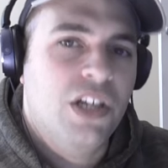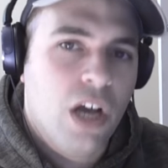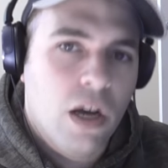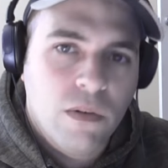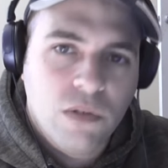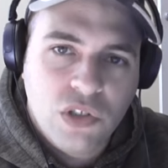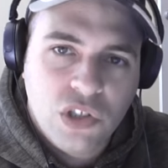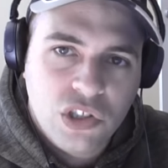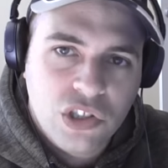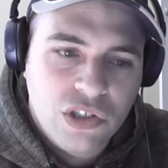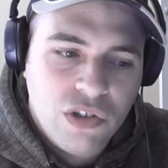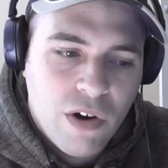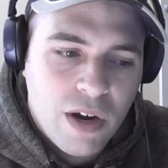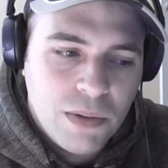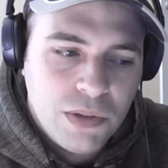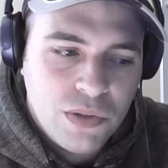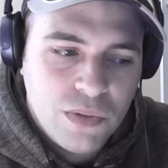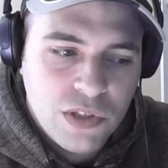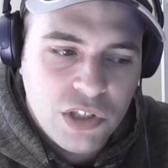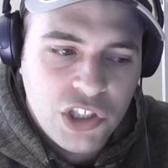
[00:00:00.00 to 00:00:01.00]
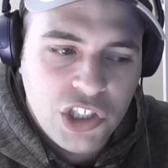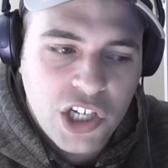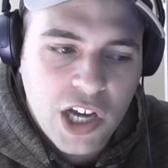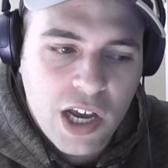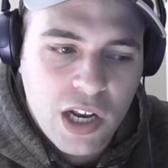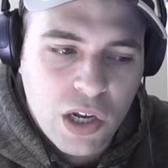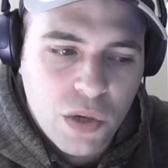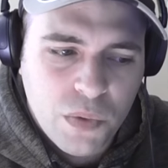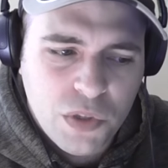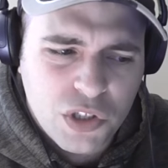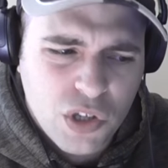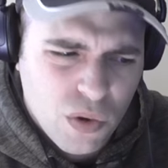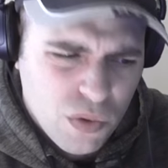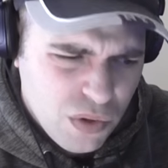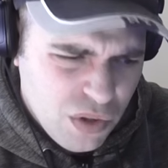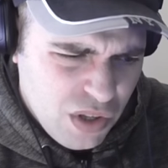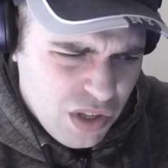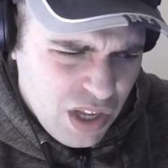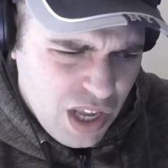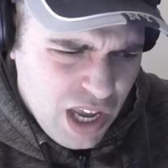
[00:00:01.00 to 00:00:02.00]
go and subscribe to his channel. He's
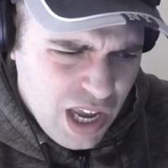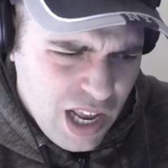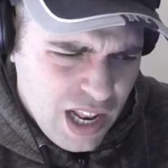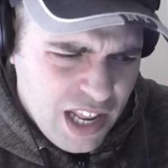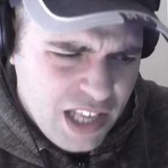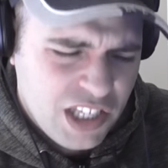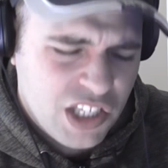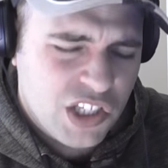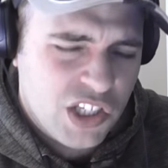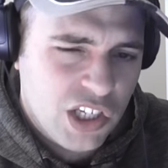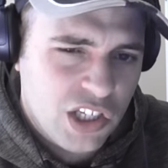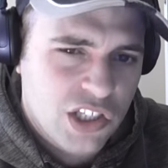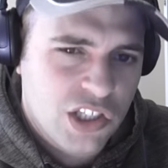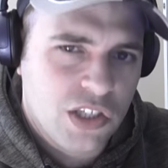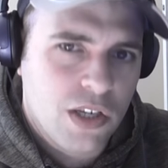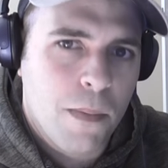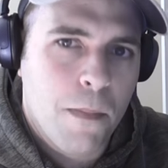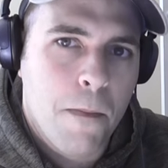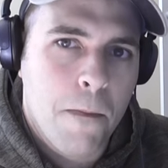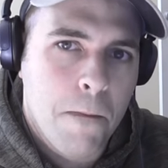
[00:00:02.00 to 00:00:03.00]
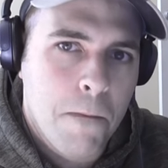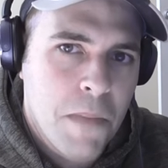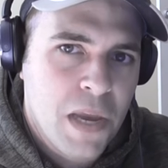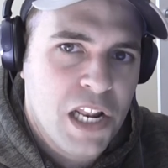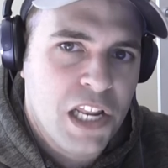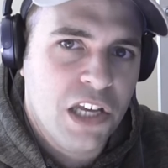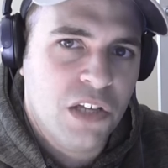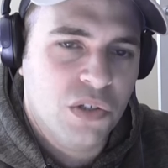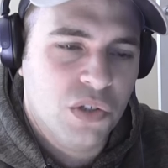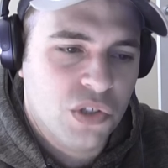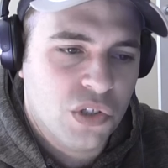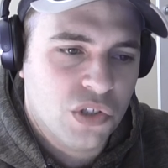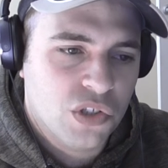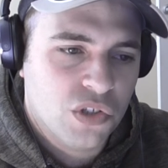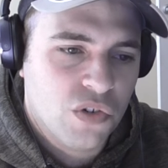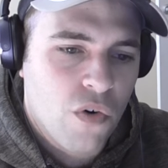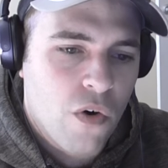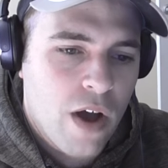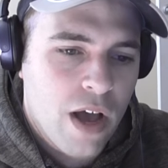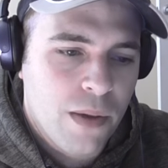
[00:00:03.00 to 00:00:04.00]
got nearly 6 million
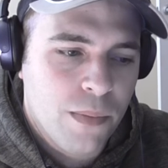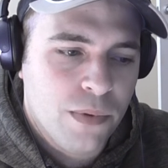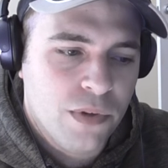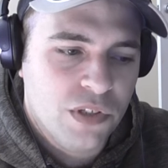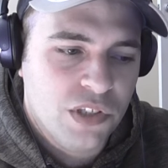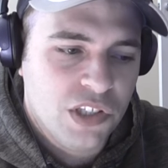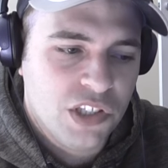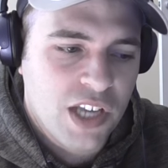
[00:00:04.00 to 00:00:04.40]
subscribers.